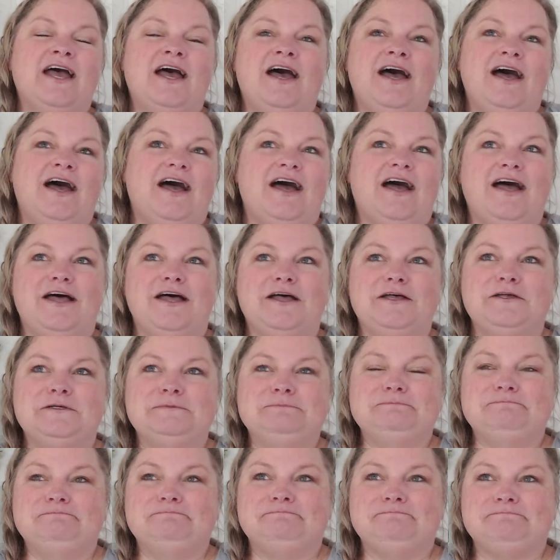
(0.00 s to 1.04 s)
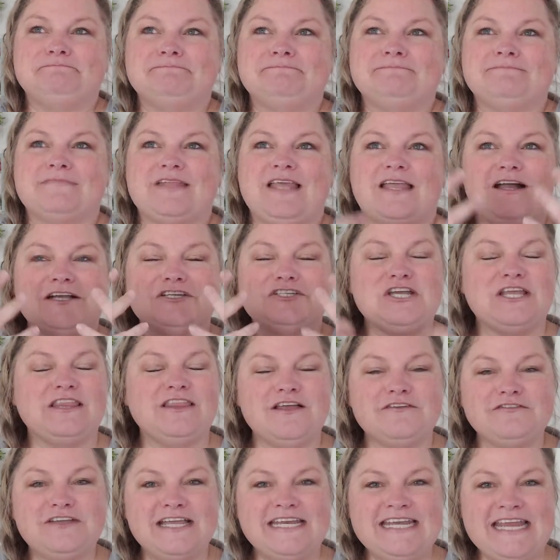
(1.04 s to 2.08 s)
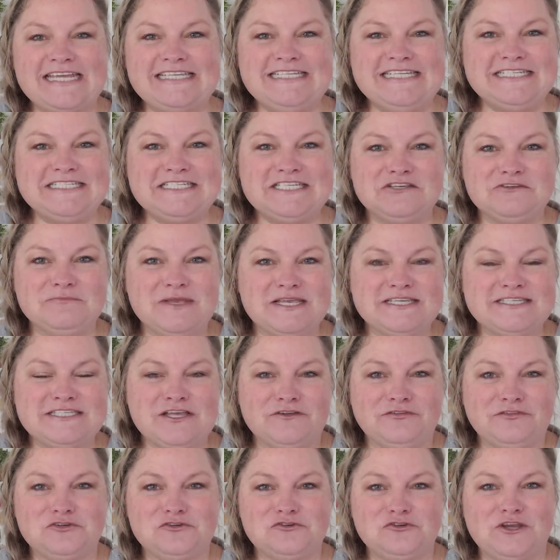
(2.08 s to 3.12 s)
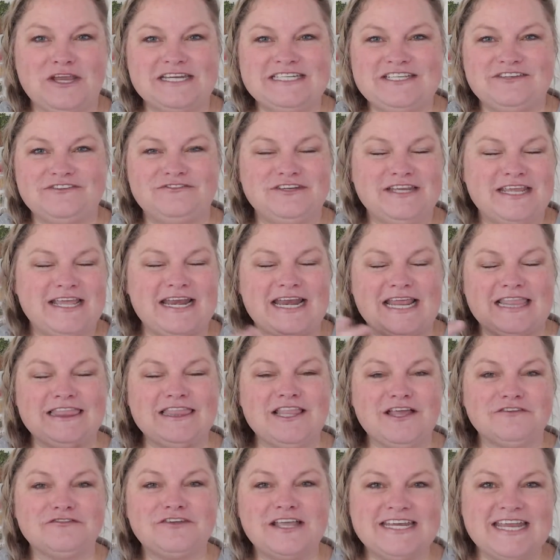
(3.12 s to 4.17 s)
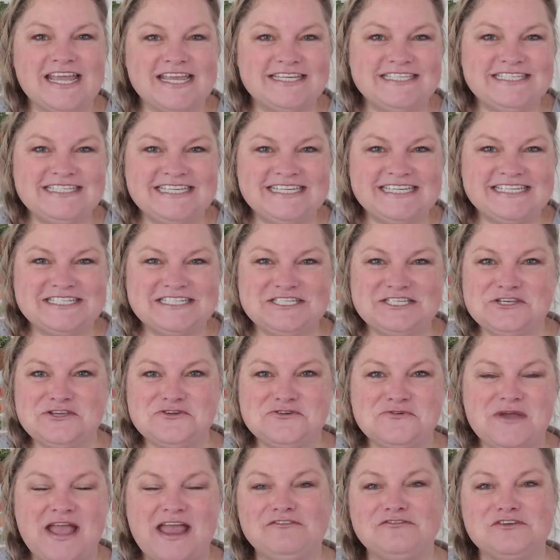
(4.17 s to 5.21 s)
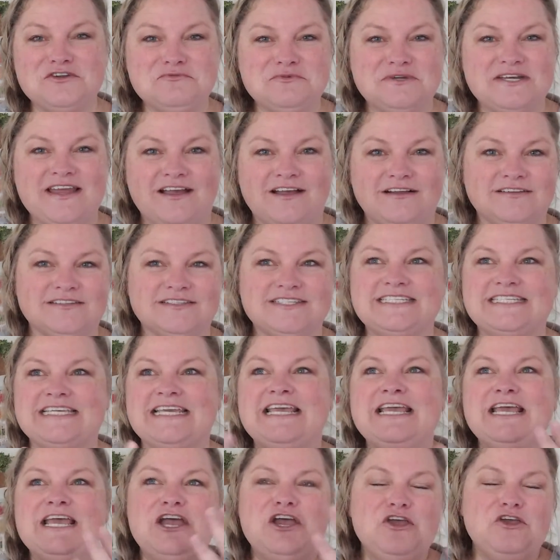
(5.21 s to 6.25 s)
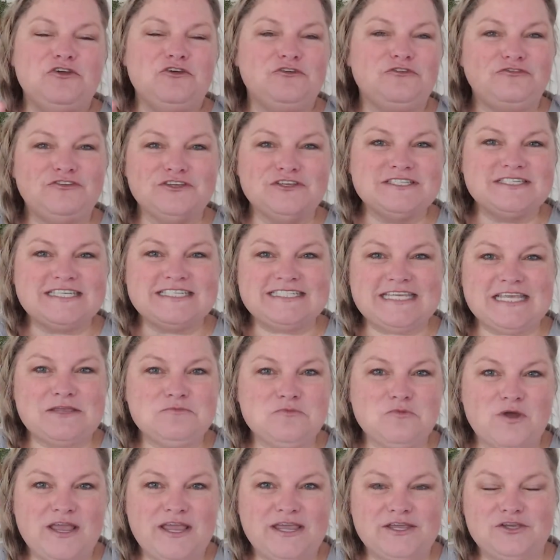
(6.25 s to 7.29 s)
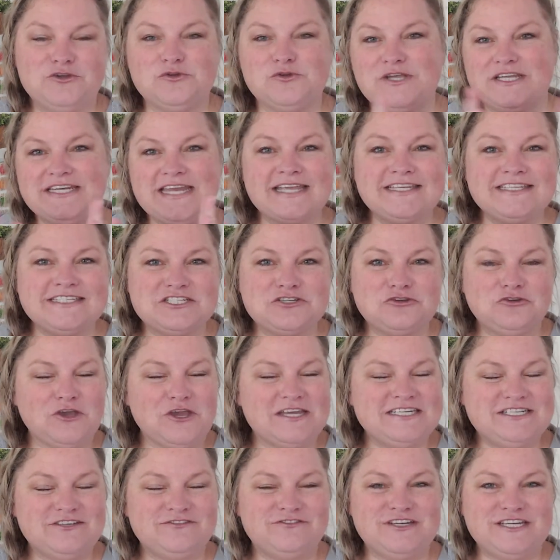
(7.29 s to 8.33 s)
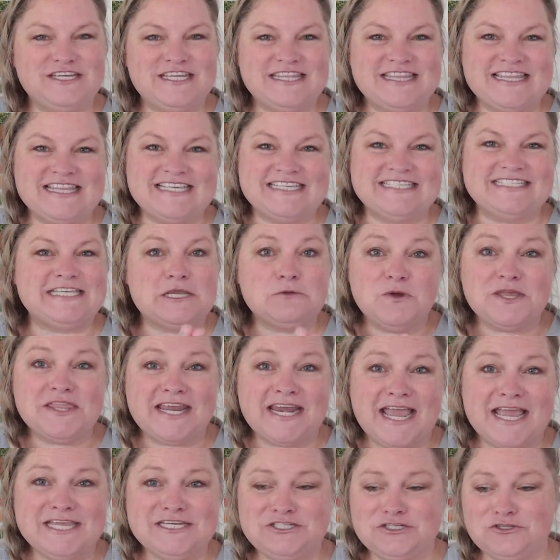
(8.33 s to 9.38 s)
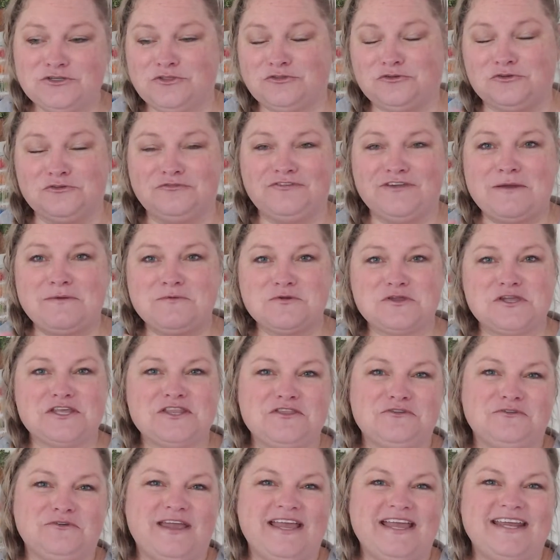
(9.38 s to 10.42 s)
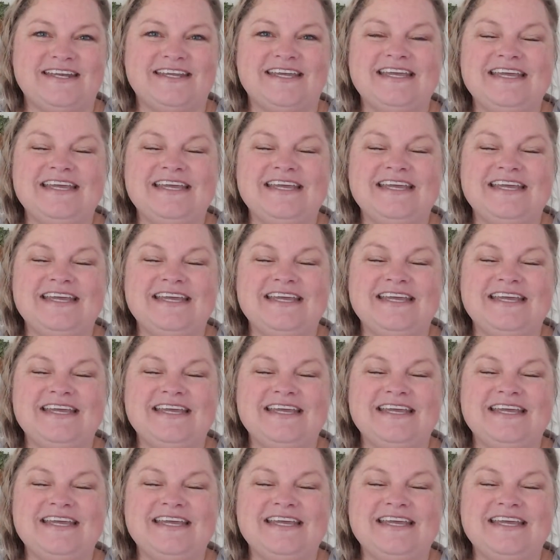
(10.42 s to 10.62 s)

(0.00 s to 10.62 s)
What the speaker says: I love connecting to myself through creativity, and I love connecting to everyone else who feels the same way, who connects to creativity in the same way that I do through fabric and thread.